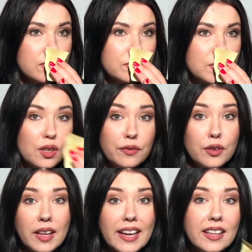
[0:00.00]
So if you
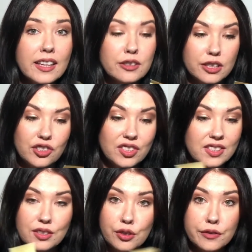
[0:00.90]
like licorice, this
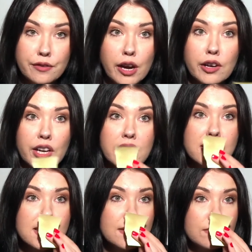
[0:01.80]
is your fragrance.